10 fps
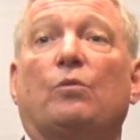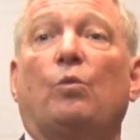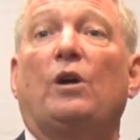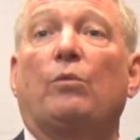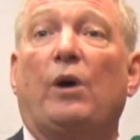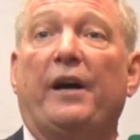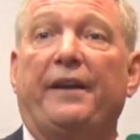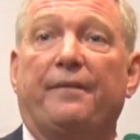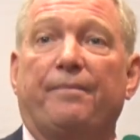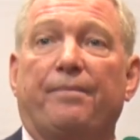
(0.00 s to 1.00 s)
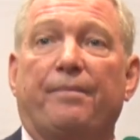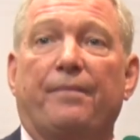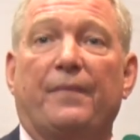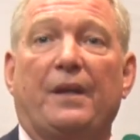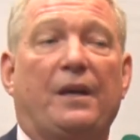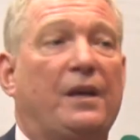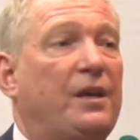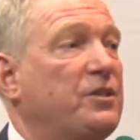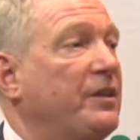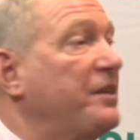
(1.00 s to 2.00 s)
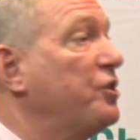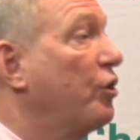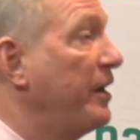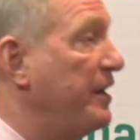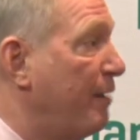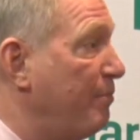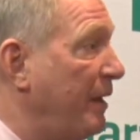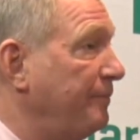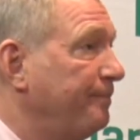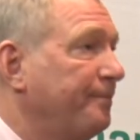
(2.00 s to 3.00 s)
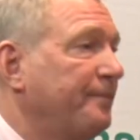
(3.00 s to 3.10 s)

worldwide, so that's a great number.